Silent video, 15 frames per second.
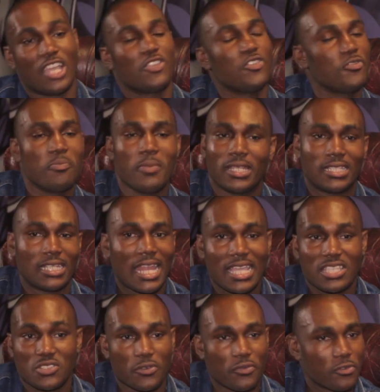Now, you've met
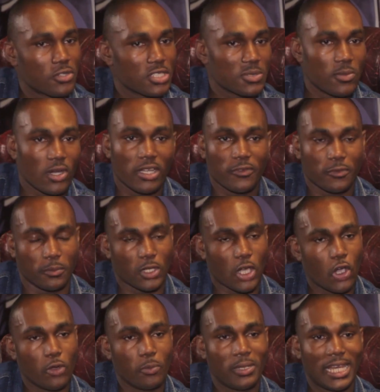the likes of Chris Martin
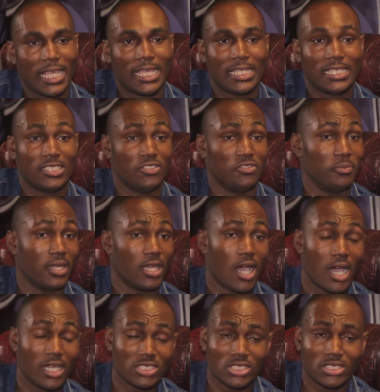from Coldplay, you've
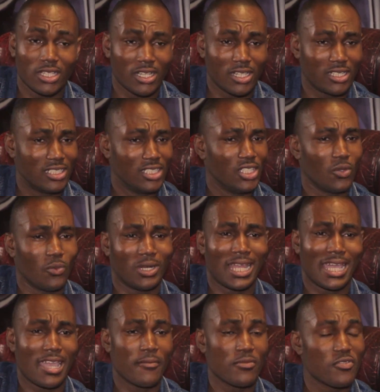met Usher,
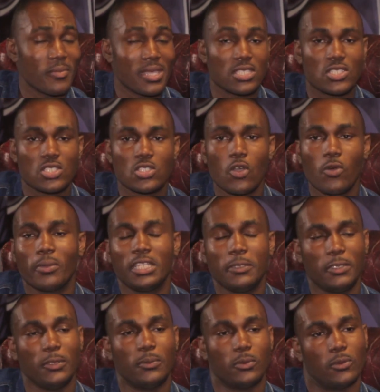Will I Am, you've met so
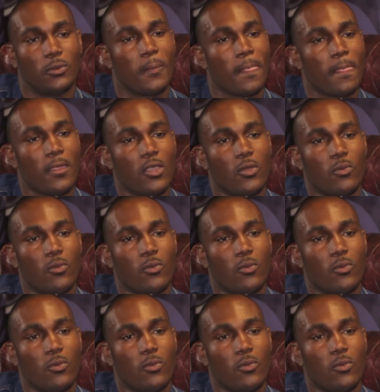many people.